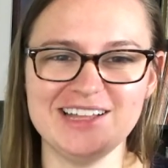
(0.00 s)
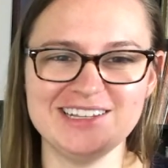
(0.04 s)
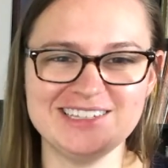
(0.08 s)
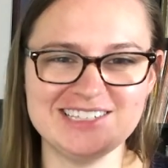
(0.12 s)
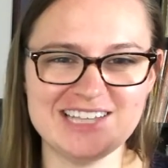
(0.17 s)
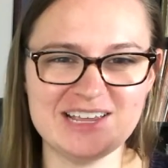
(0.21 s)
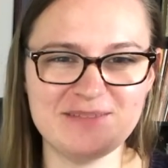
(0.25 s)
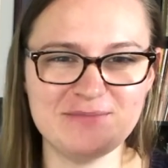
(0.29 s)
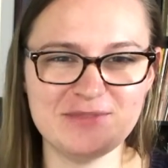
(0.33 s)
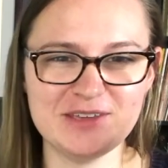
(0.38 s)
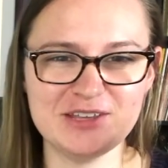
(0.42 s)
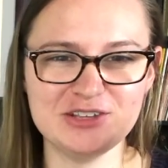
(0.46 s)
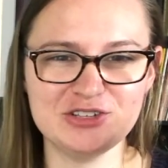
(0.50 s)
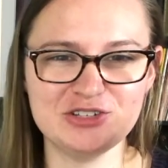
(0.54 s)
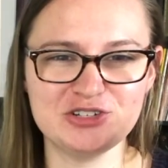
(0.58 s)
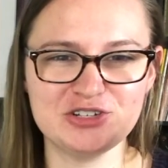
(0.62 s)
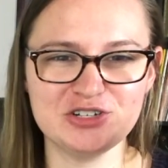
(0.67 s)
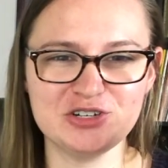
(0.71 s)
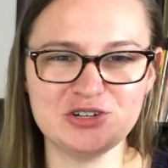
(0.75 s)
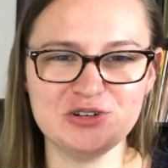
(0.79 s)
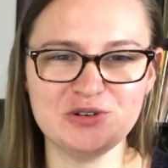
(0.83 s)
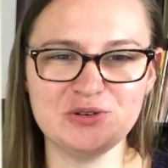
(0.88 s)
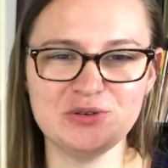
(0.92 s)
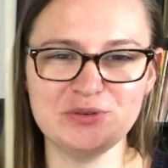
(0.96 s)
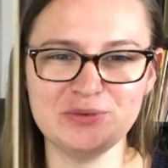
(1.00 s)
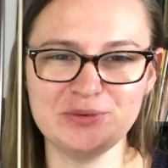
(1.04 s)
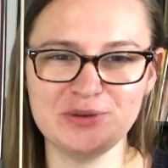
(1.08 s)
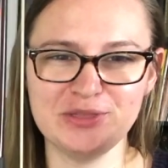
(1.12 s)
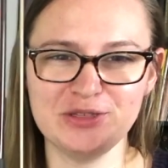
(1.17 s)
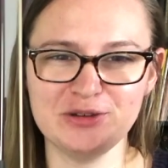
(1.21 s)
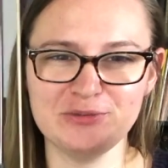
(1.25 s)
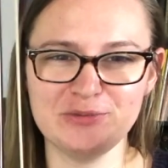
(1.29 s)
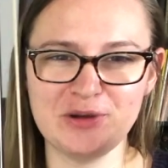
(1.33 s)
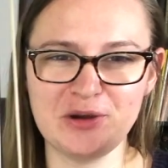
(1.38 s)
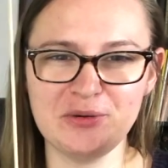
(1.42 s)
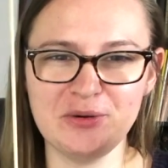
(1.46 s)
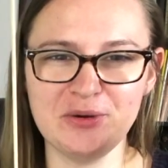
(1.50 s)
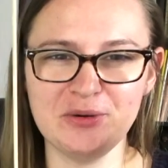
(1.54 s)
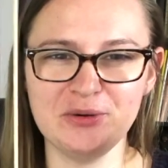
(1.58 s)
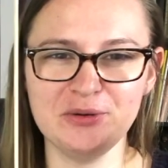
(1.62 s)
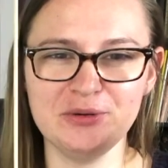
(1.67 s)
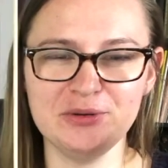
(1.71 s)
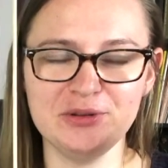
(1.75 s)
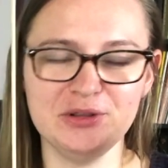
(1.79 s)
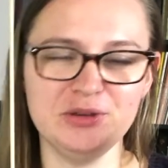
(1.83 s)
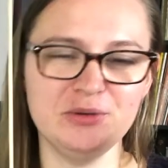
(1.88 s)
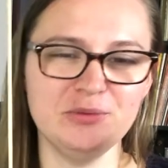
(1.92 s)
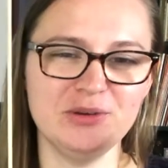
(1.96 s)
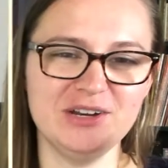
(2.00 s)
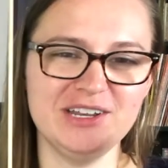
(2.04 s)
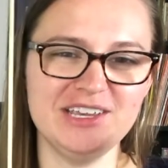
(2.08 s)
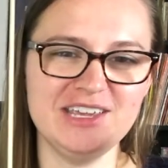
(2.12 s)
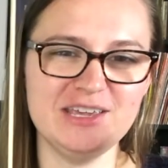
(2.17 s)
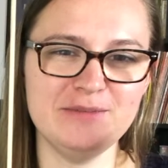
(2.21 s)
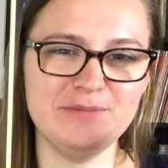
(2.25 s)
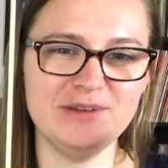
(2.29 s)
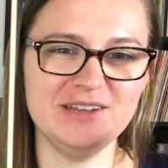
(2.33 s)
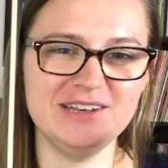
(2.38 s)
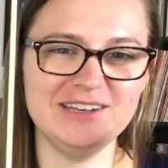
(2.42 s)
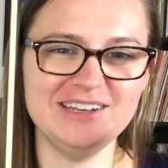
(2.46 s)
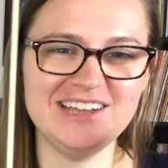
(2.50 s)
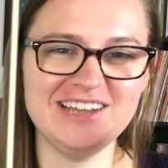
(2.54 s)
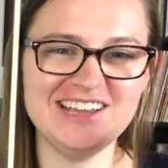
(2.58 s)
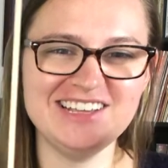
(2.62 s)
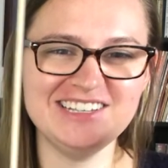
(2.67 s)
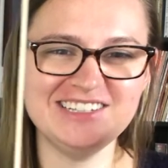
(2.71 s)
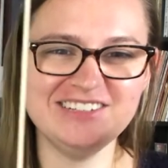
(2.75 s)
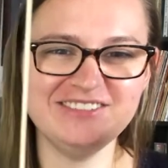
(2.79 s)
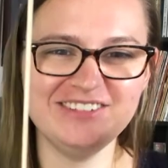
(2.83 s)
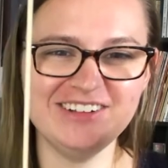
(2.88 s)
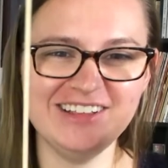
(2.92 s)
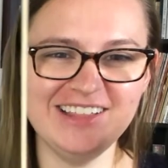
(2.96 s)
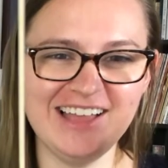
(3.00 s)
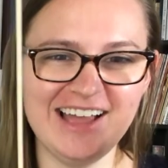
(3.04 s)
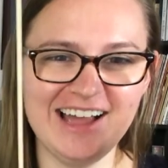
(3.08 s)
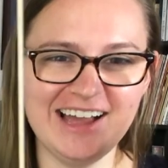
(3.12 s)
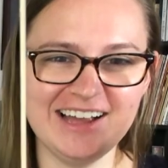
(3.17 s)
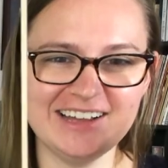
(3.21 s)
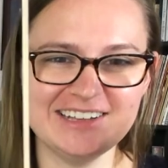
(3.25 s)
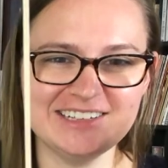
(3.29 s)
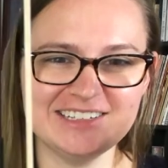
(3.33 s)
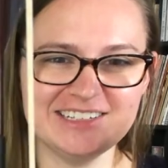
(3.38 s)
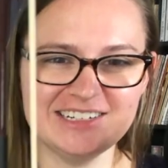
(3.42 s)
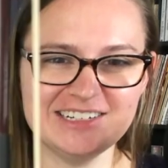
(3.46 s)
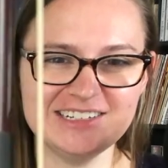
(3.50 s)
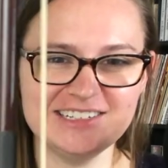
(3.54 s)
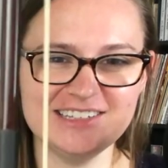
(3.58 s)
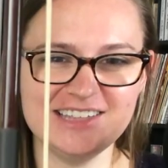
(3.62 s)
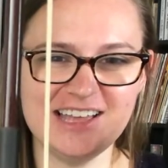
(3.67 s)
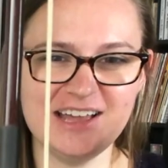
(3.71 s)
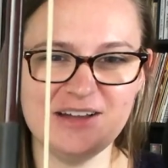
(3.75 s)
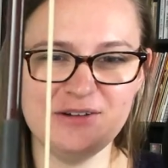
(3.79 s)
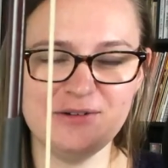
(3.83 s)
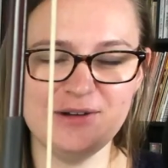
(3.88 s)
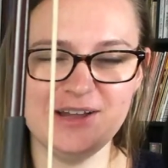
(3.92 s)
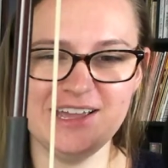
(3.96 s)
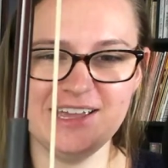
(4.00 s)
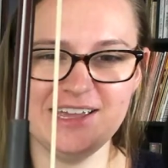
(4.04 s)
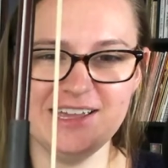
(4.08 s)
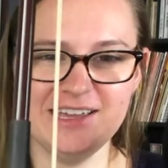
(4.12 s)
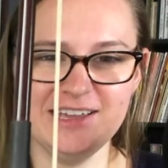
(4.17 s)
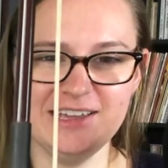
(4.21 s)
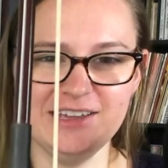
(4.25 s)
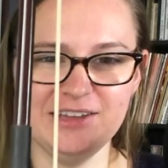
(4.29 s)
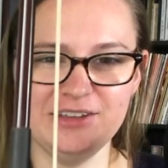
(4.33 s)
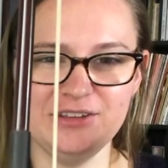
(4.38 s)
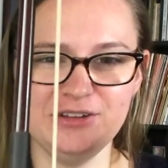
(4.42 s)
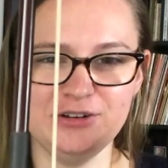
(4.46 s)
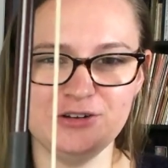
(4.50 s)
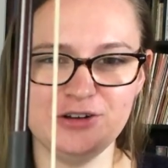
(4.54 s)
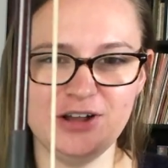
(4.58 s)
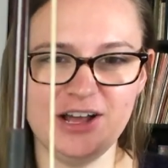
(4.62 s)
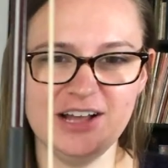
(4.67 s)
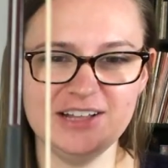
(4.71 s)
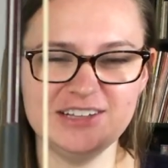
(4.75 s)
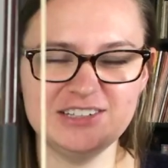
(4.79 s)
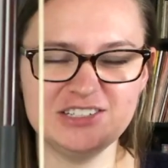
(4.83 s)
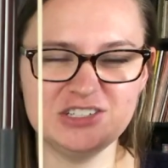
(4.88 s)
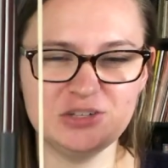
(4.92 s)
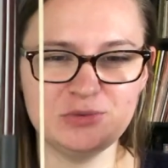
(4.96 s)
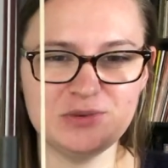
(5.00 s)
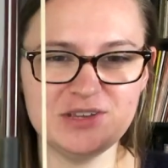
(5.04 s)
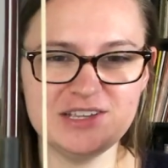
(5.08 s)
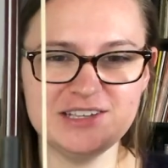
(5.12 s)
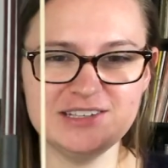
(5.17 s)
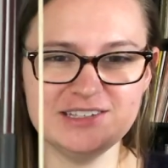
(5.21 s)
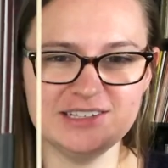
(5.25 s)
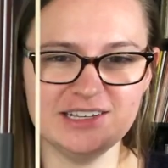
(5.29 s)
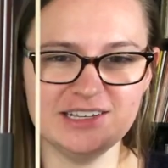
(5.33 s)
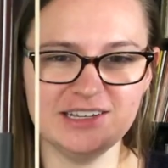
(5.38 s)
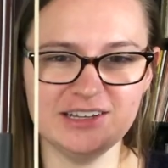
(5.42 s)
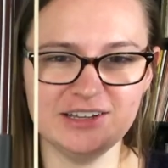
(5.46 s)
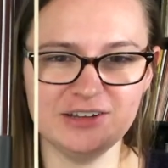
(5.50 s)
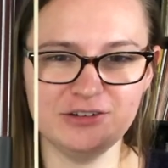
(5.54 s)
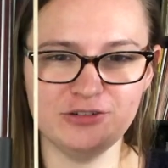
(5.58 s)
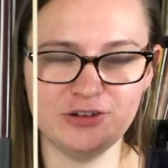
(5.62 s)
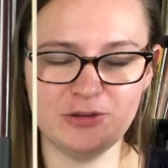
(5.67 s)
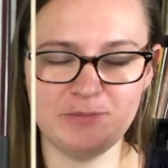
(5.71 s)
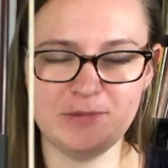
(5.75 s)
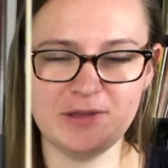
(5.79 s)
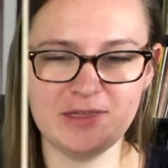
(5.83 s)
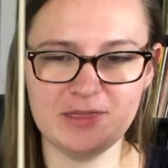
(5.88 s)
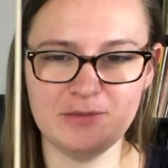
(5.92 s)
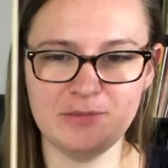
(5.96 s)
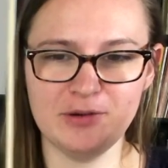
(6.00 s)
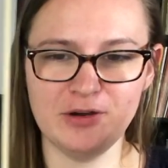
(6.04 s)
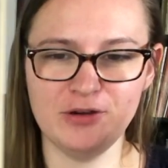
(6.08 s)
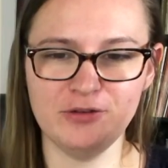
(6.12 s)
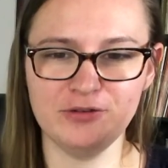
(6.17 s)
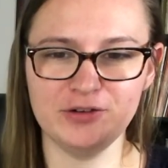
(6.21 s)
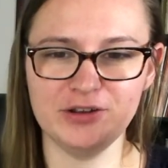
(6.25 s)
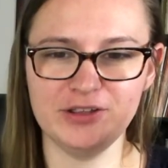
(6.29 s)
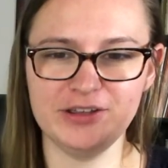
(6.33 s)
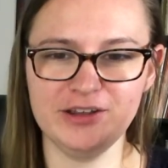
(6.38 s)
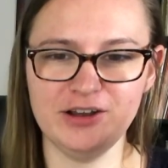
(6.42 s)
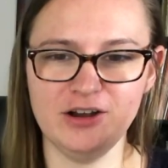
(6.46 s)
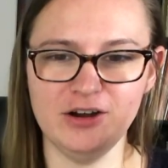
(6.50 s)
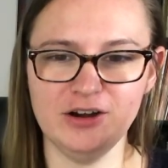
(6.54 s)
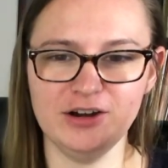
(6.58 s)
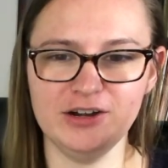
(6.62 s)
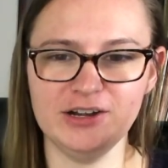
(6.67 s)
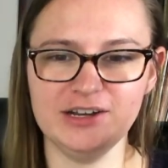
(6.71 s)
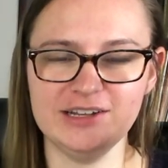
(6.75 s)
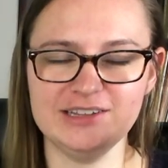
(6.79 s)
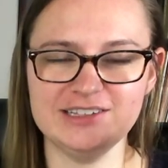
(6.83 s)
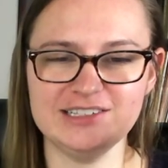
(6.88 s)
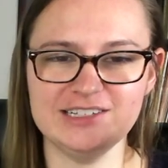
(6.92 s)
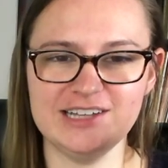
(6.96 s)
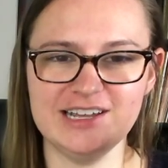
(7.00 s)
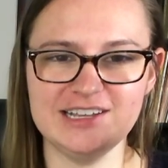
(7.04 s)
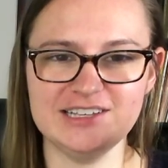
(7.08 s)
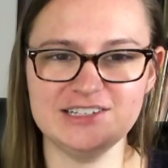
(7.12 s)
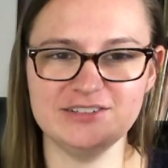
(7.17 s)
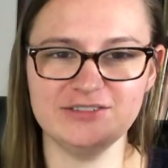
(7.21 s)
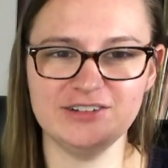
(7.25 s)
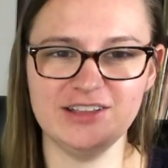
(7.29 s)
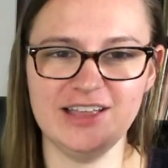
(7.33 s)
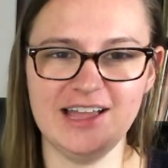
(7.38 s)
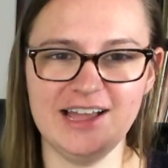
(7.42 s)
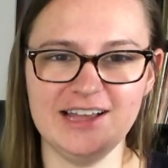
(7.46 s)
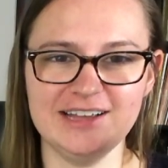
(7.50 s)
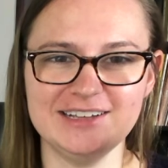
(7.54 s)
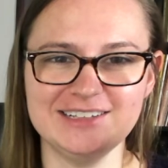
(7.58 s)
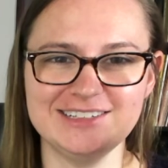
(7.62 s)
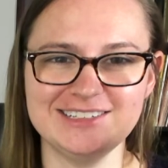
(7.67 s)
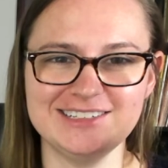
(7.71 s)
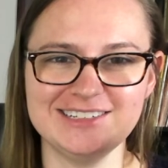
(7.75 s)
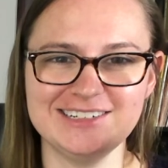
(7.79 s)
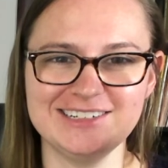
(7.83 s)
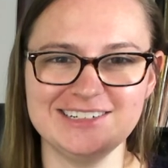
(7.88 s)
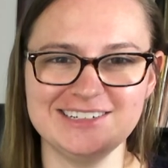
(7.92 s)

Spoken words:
Same thing's true with your bow hold. You want to keep it nice and relaxed, so that way you're not squeezing and gripping the bow really hard. It's nice and relaxed.